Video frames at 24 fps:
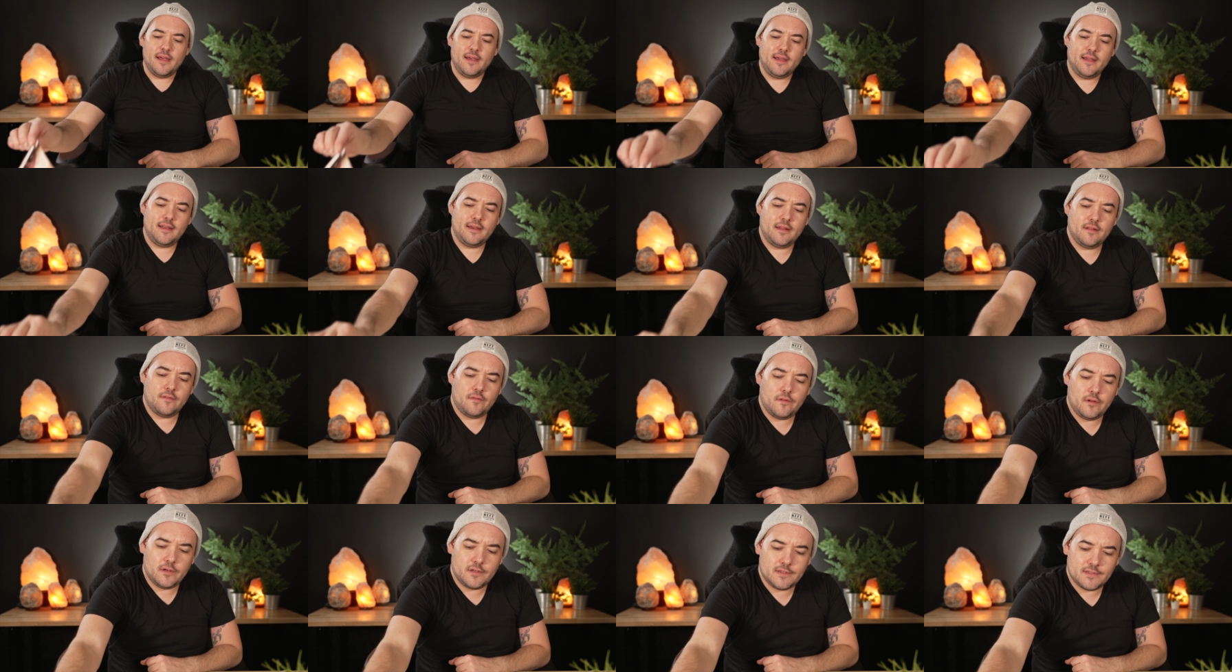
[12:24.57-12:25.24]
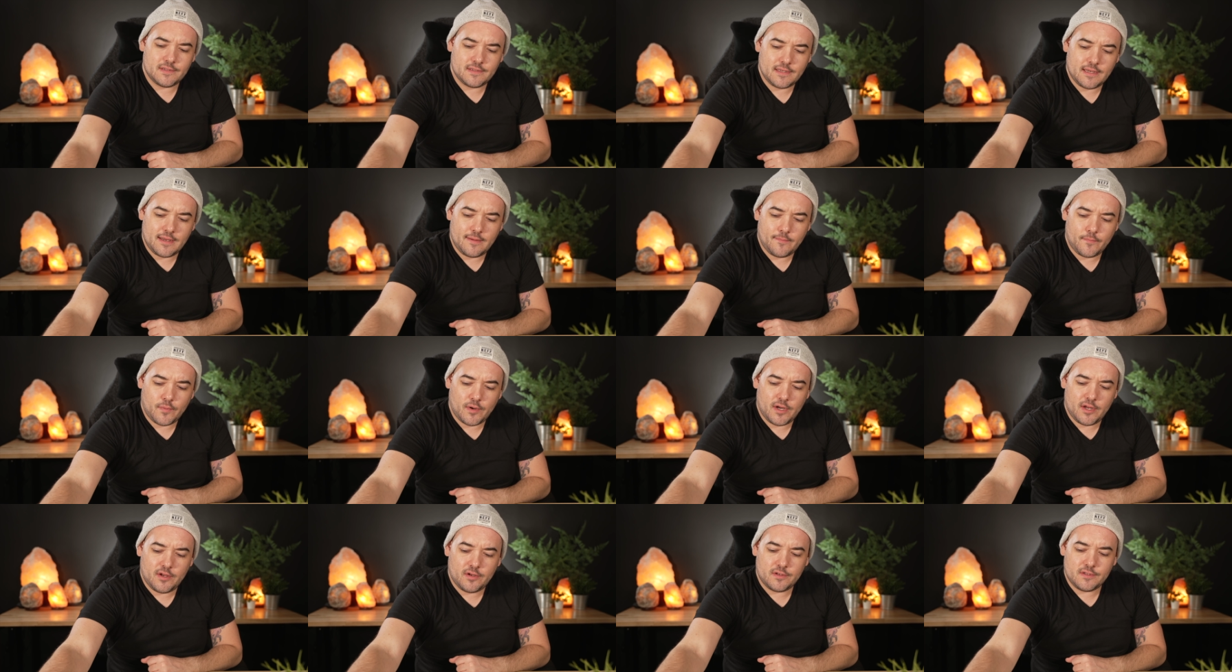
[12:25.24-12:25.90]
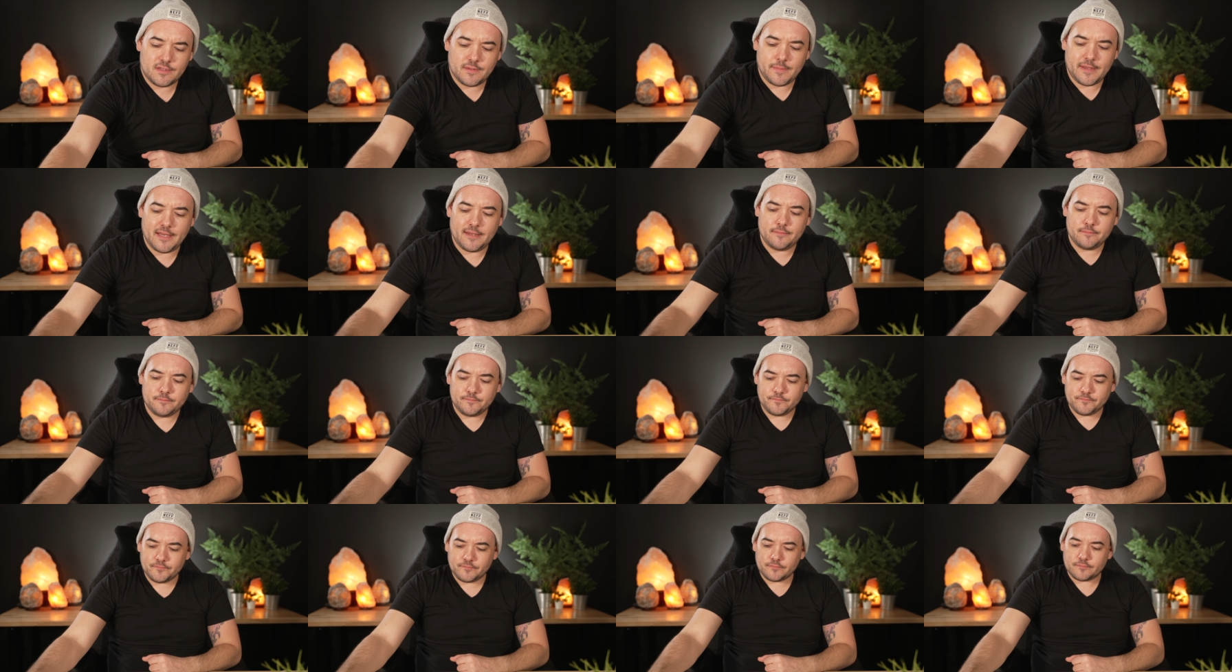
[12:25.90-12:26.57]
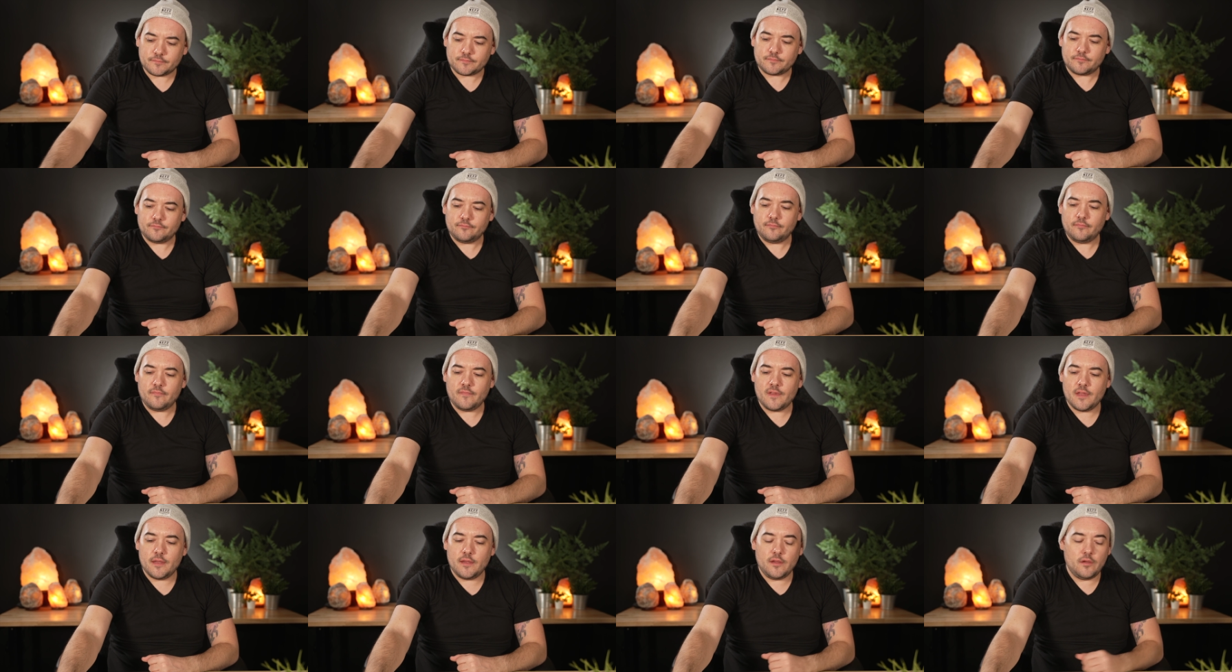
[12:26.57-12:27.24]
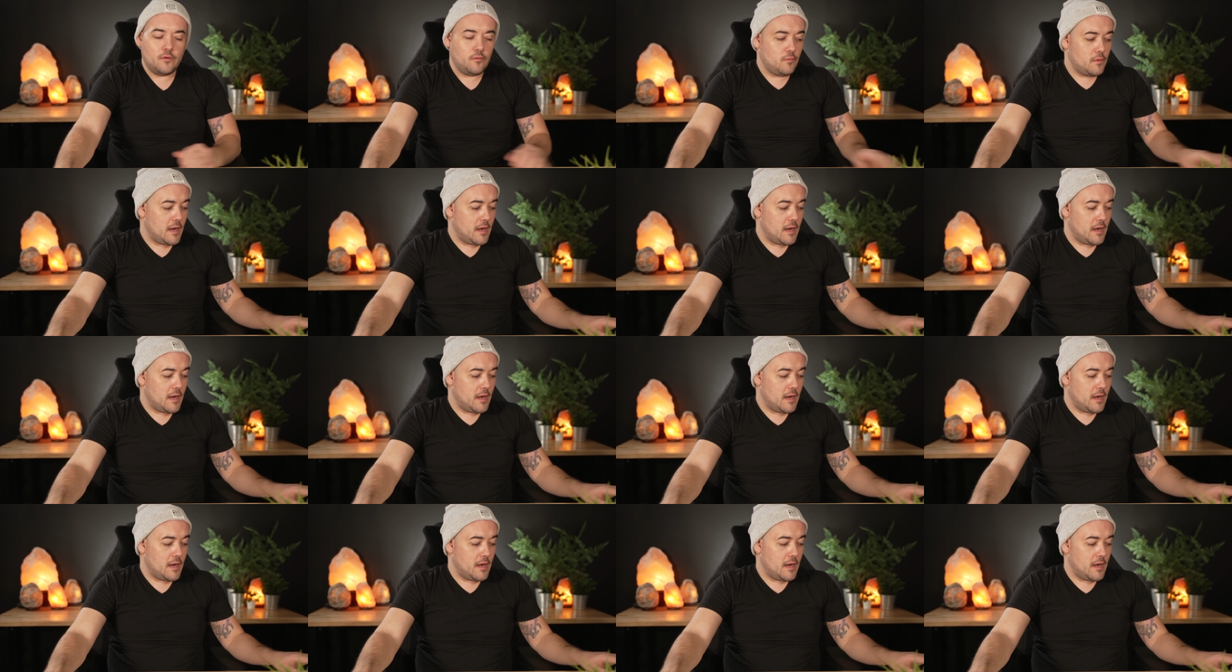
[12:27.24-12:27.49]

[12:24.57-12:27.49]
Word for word: and it looks uh, pretty good to me. You